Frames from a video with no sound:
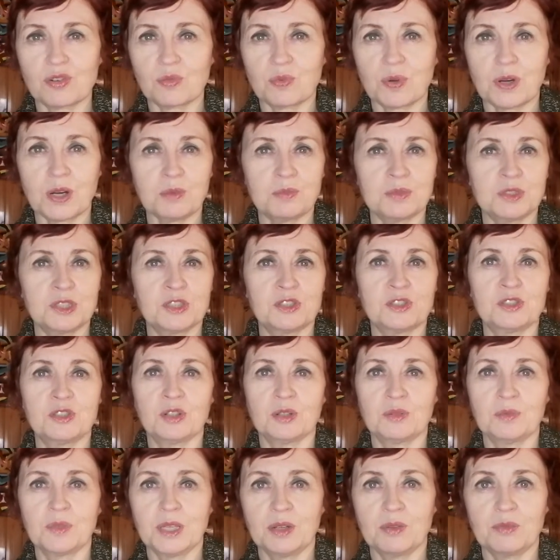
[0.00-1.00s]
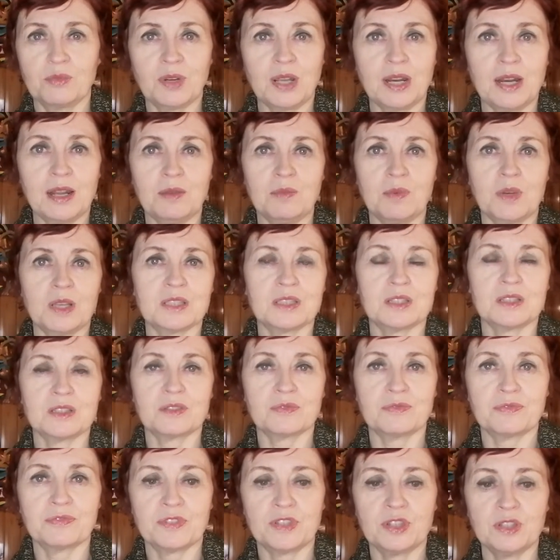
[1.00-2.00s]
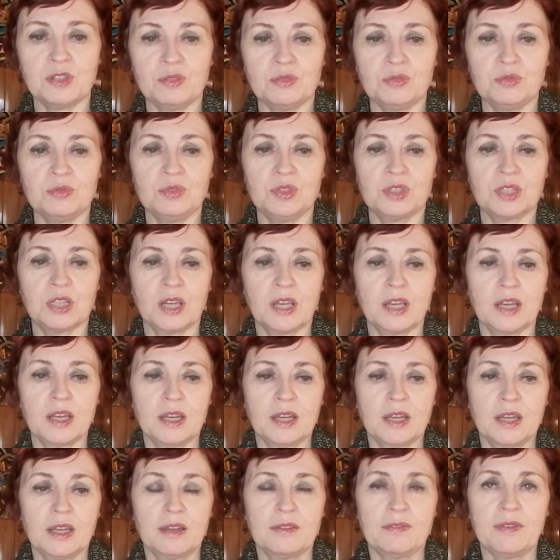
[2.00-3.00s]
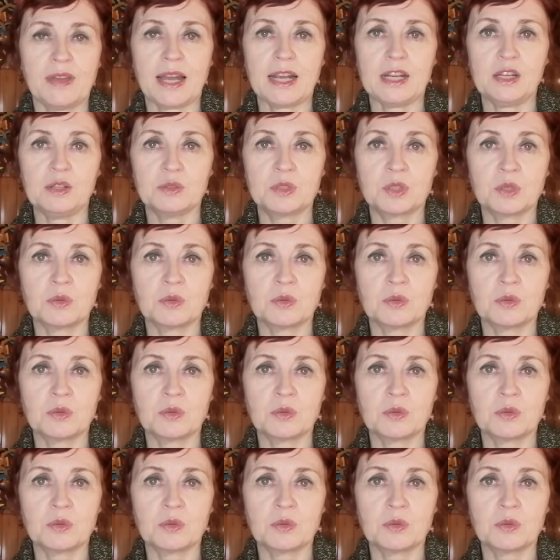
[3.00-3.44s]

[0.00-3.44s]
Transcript: or what I was doing really wasn't of huge value.